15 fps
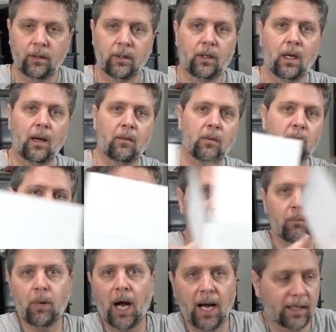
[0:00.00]
I'm going to move the
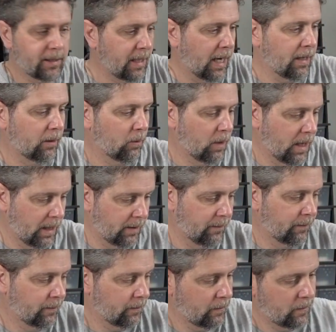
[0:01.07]
box out of the way
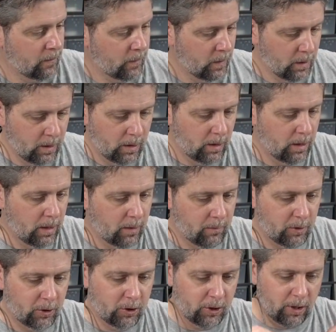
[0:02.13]
and I'm going
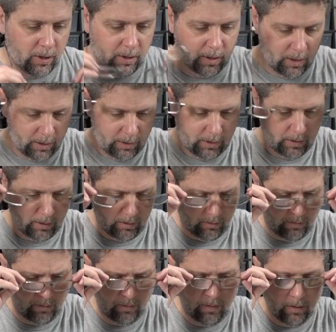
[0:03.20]
to show you this.
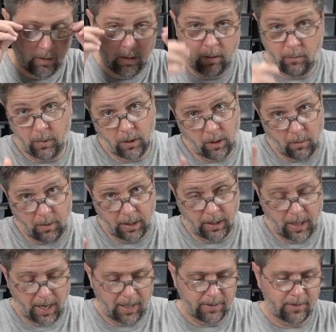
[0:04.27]
Put on my
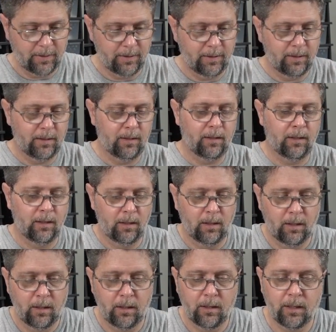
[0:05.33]
glasses.
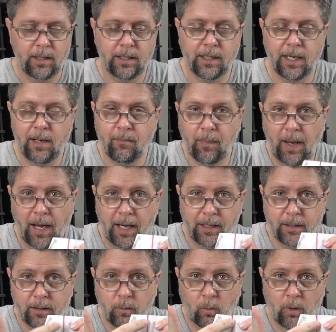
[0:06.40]
These heat
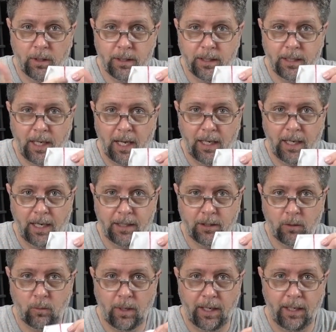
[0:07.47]
packs, one side has a
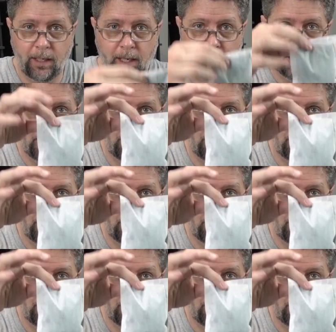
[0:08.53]
red line.